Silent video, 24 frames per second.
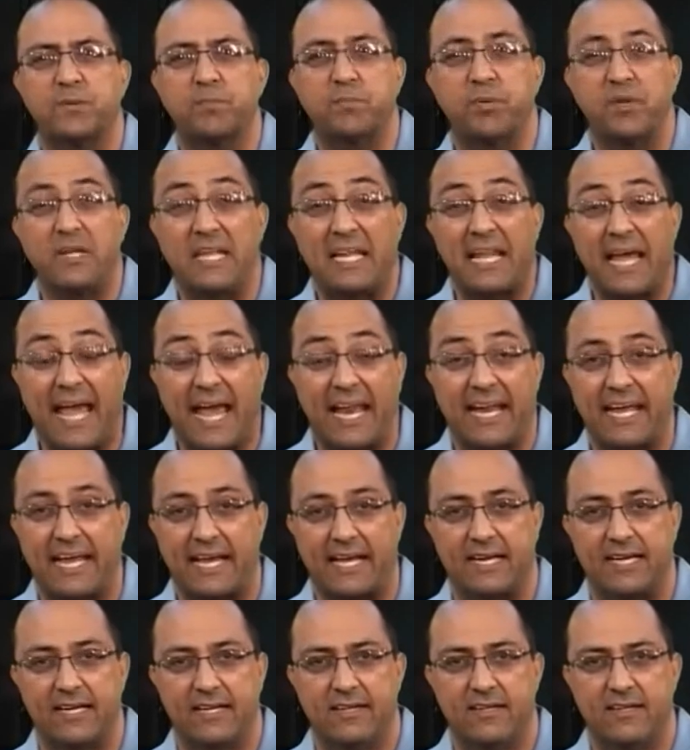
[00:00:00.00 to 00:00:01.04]
to planning.
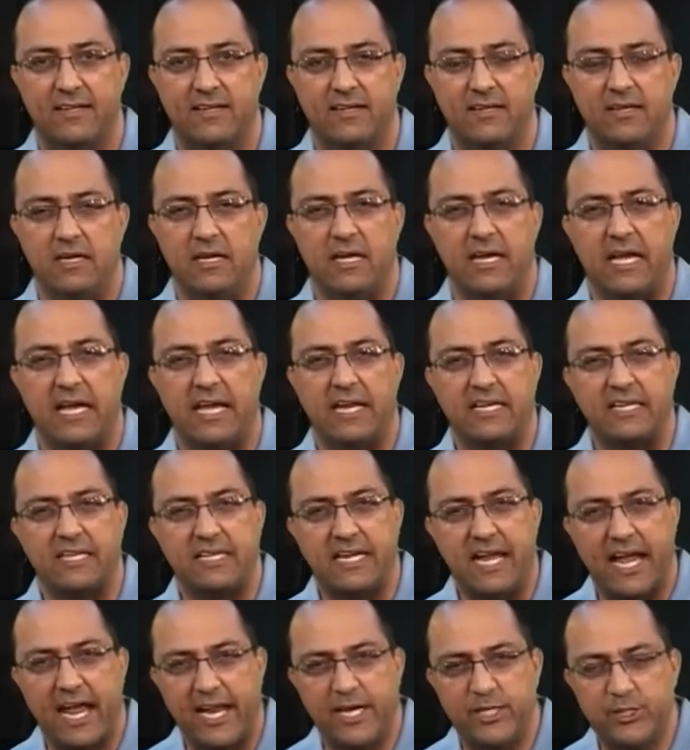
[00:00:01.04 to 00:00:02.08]

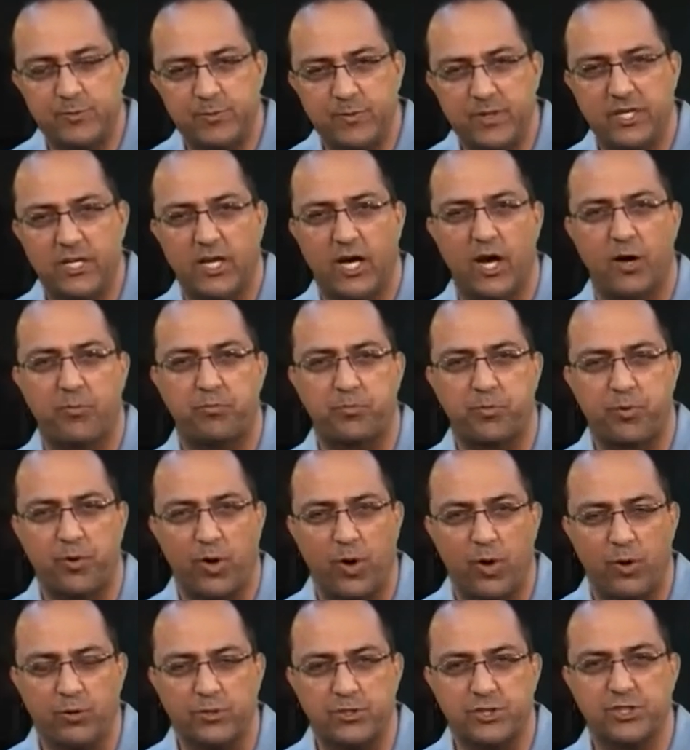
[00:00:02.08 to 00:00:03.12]
Engagement
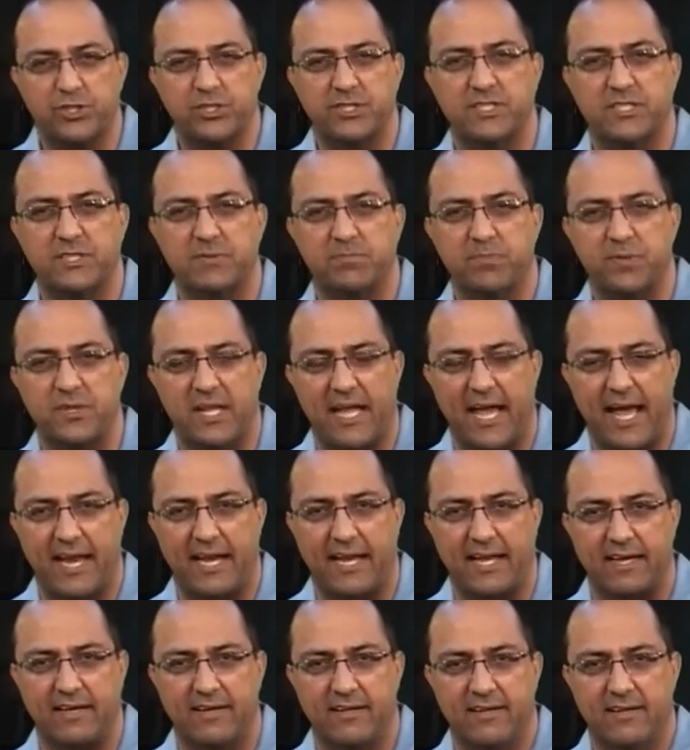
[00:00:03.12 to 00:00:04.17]
approach to
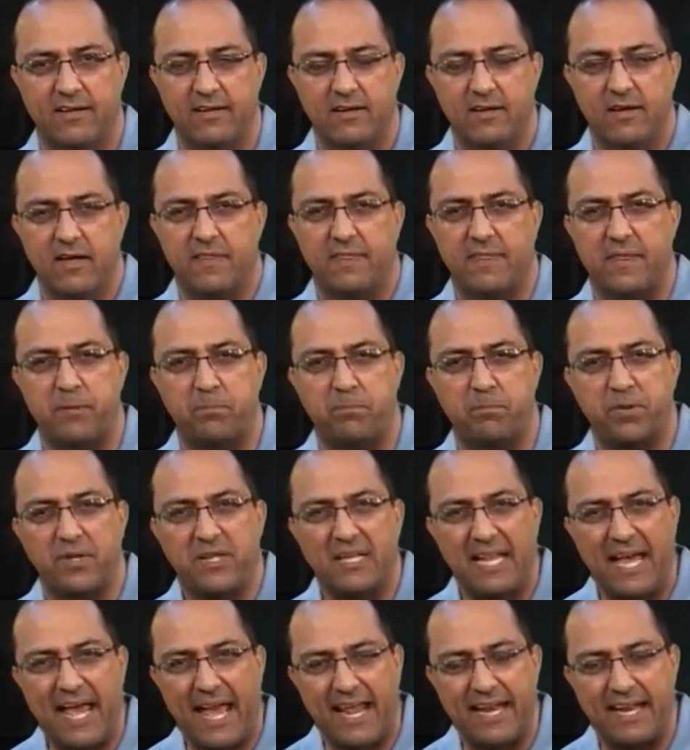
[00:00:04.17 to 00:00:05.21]
planning. That
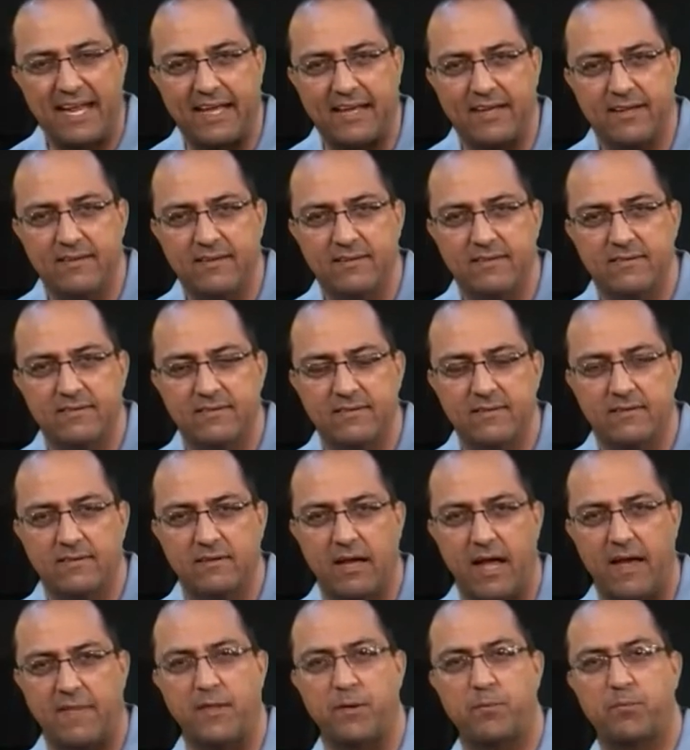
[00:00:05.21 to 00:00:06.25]
planning
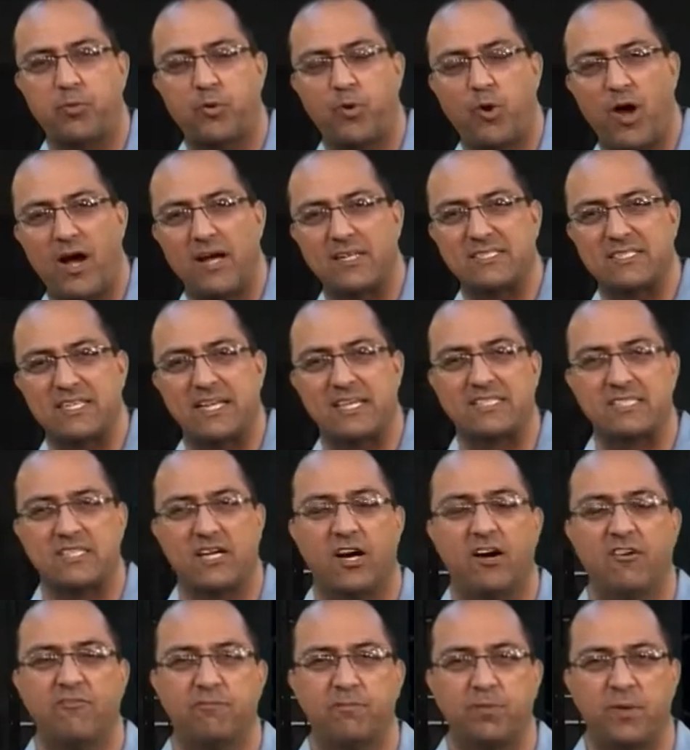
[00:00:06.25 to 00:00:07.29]
and the process
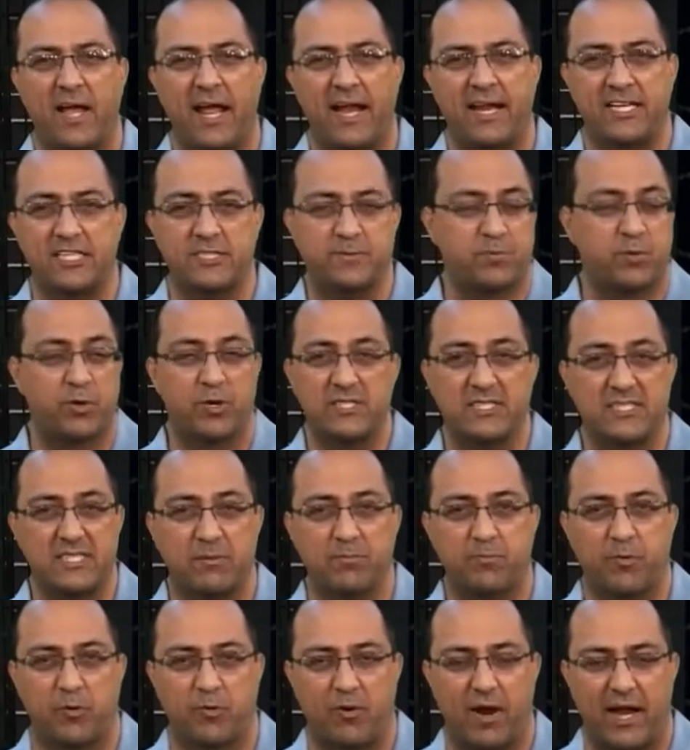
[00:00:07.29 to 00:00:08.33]
of planning is pretty
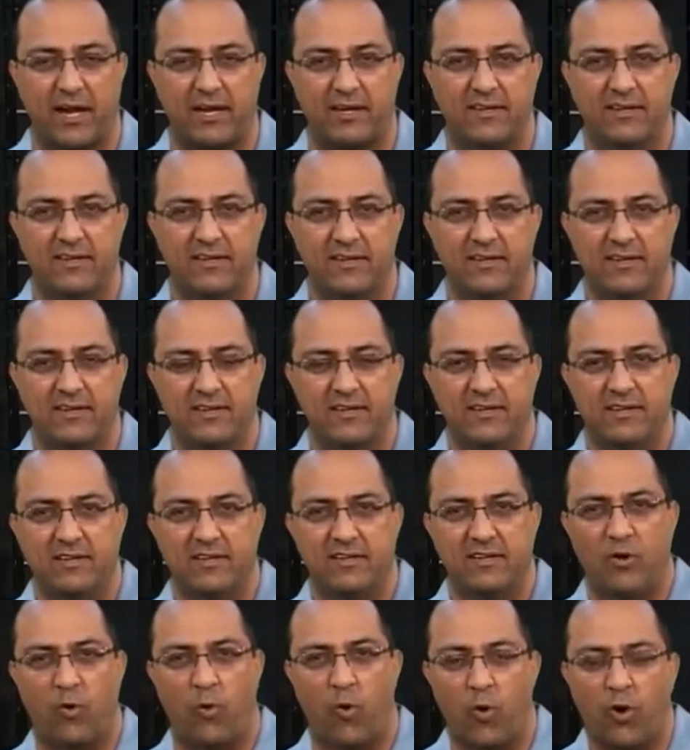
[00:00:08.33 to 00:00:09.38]
simple, right?
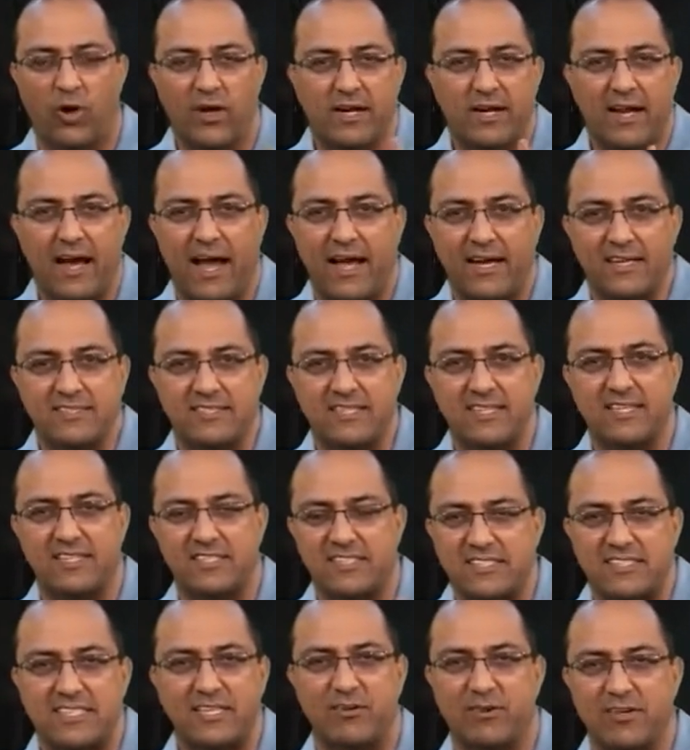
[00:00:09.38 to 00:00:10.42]
Organizing a
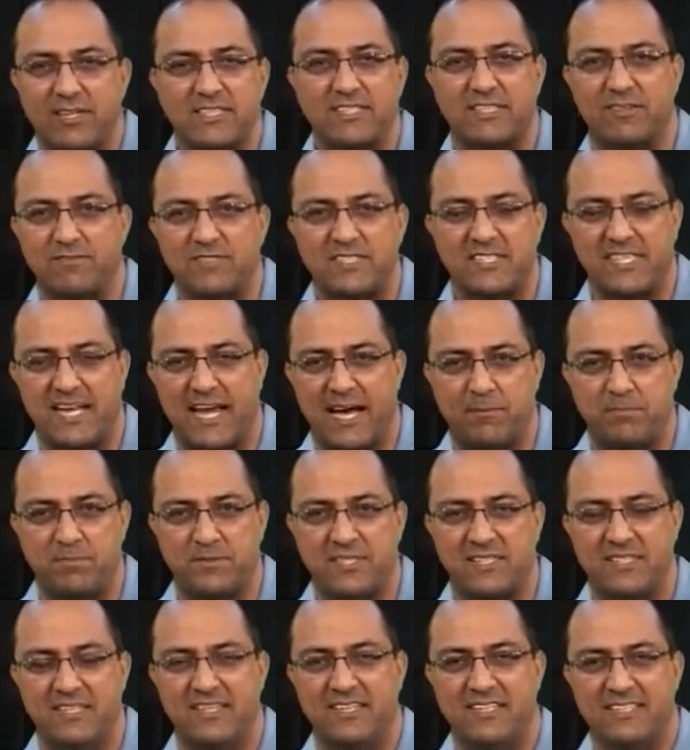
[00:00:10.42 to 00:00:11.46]
series of
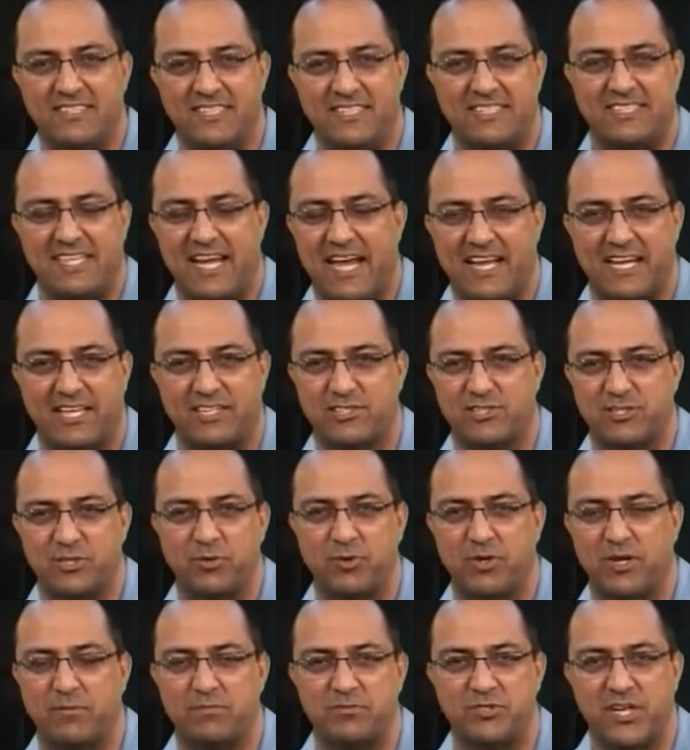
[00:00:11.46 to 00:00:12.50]
steps to take us
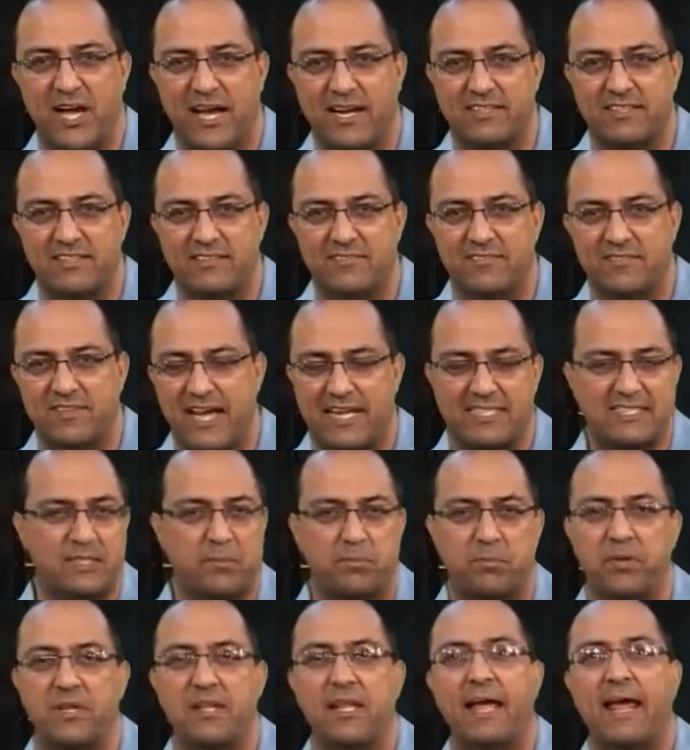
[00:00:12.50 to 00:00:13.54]
to an objective. That's a
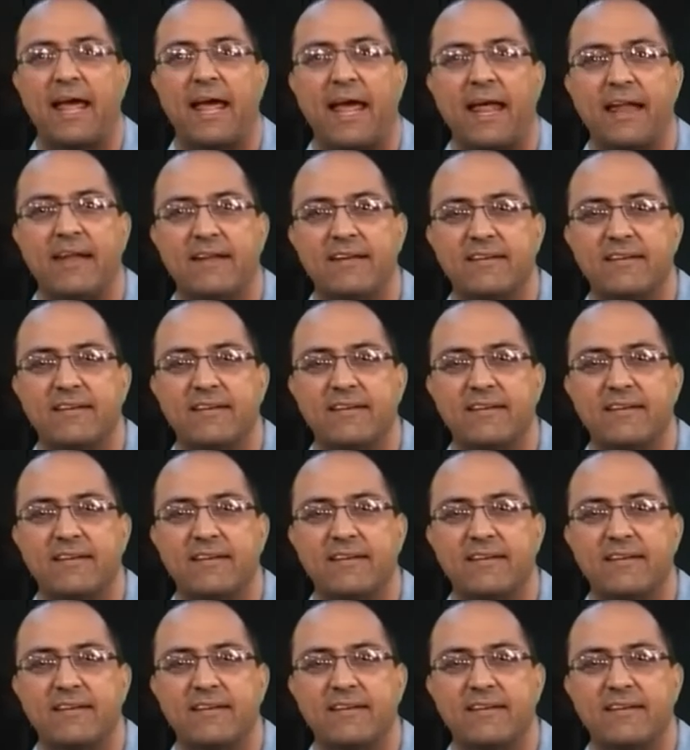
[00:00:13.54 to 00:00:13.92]
plan.